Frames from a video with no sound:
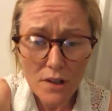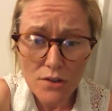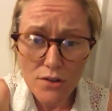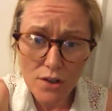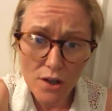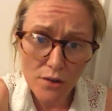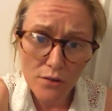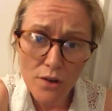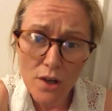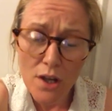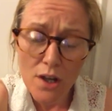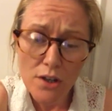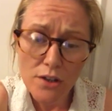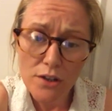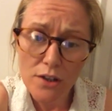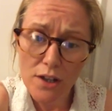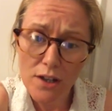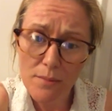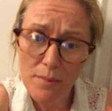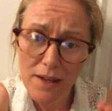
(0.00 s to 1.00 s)
So
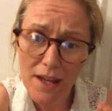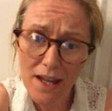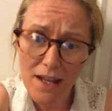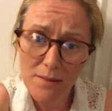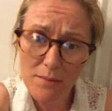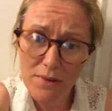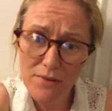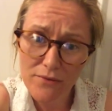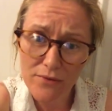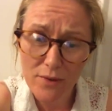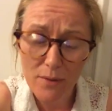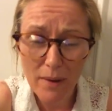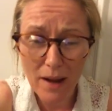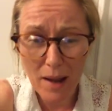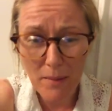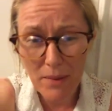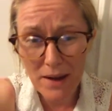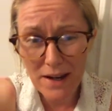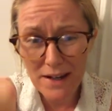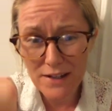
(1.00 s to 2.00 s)
you're going to be aiming for
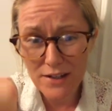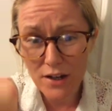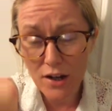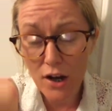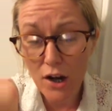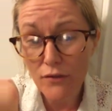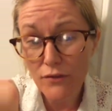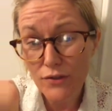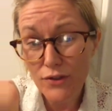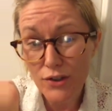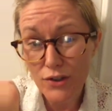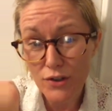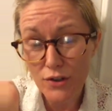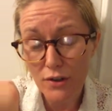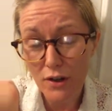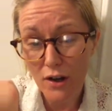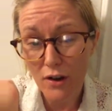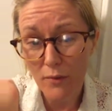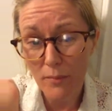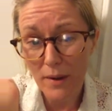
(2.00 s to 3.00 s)
about 1.5 to
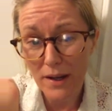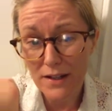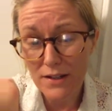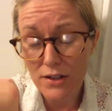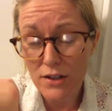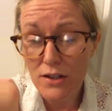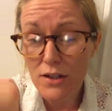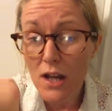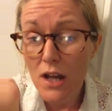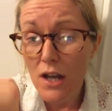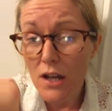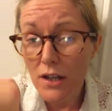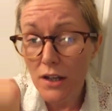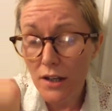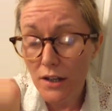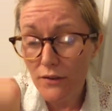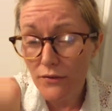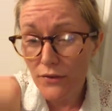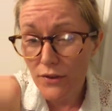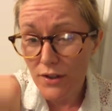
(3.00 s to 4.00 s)
2.5 pages. You're
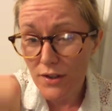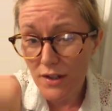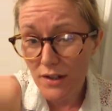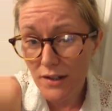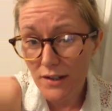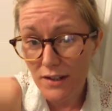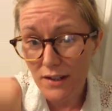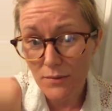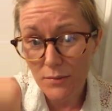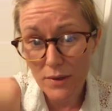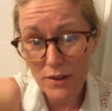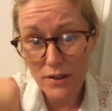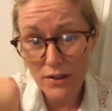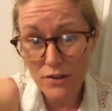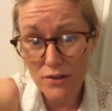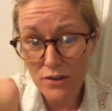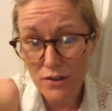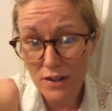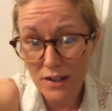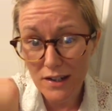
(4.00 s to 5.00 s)
going to have decided whether you're
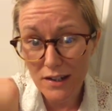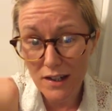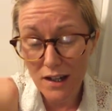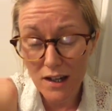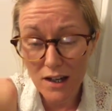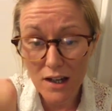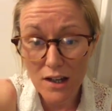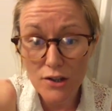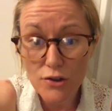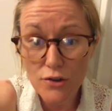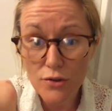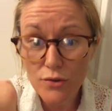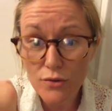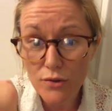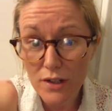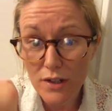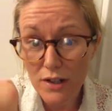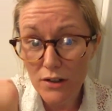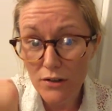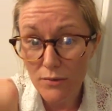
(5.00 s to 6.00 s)
doing a
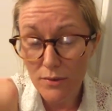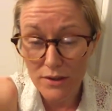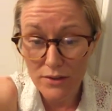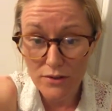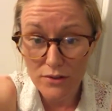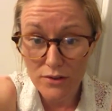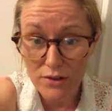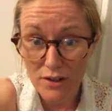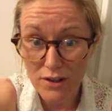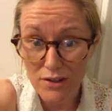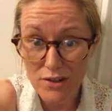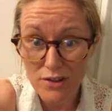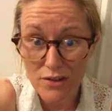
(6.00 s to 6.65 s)
story or whether you're doing a